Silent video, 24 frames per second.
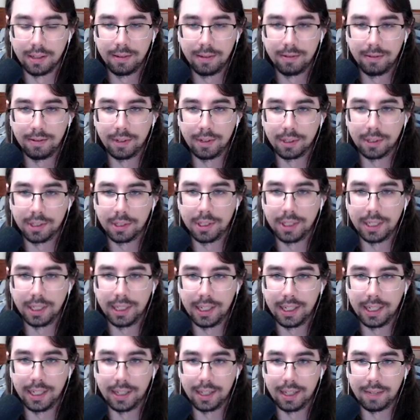
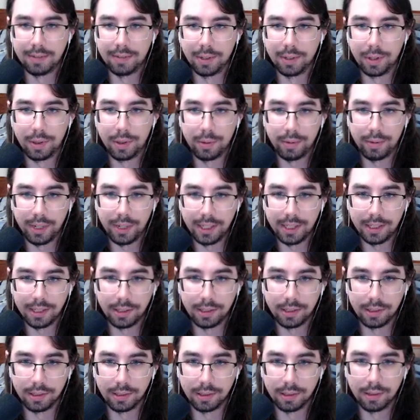functionally a level 3
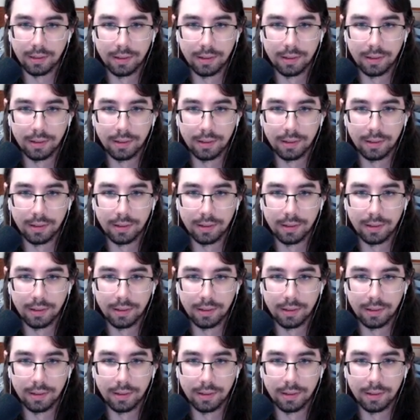turtle.